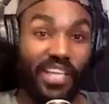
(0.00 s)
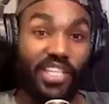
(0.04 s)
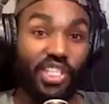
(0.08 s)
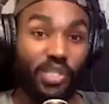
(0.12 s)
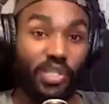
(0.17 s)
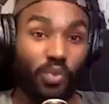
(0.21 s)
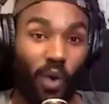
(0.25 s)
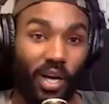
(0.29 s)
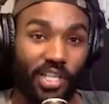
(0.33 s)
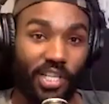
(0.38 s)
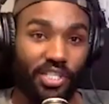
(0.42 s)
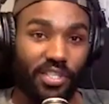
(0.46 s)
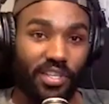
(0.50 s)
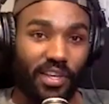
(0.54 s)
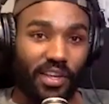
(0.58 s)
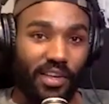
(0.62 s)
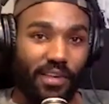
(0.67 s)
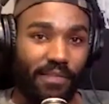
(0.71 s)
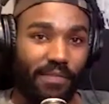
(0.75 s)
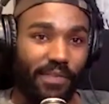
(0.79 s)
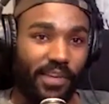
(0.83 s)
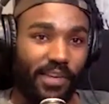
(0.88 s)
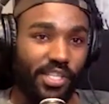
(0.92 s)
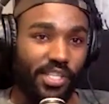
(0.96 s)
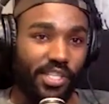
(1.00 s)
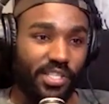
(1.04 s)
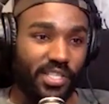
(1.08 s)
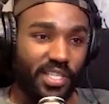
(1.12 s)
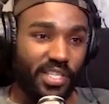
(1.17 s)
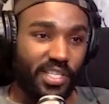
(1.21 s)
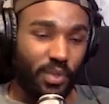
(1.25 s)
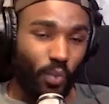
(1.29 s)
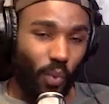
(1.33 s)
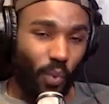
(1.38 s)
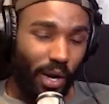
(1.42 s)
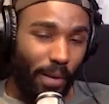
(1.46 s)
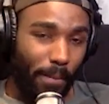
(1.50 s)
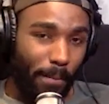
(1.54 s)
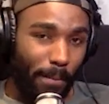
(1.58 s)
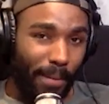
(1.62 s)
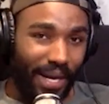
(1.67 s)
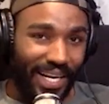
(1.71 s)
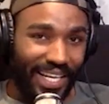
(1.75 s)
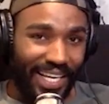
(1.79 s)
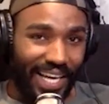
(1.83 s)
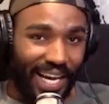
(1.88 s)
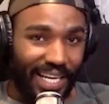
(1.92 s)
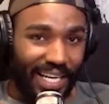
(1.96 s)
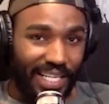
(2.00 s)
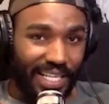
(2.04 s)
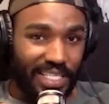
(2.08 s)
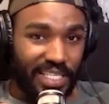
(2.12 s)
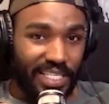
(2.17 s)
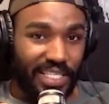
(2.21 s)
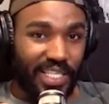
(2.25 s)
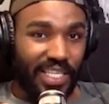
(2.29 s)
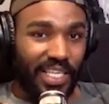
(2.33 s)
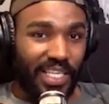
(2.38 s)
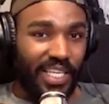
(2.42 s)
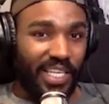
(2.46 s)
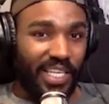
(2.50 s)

just watched, finished season one of Money Heist.